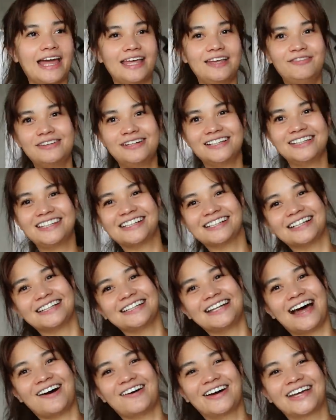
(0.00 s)
even until
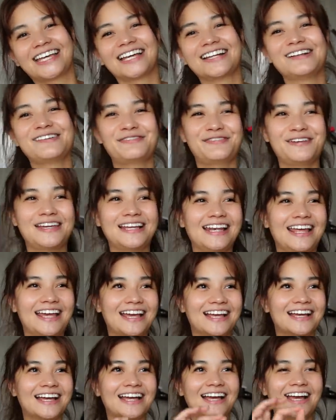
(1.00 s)
now, I can feel
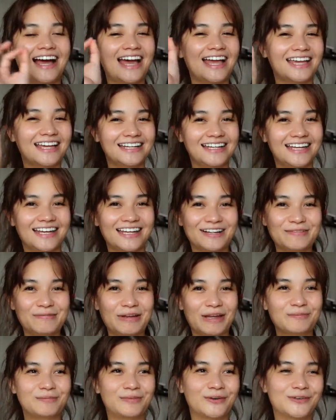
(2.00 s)
like I can hear
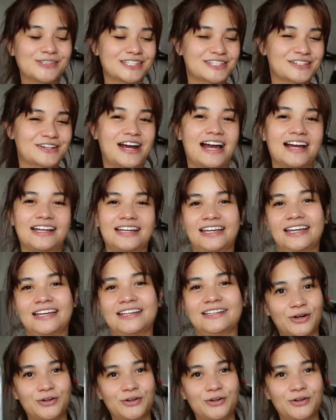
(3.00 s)
my bones cracking.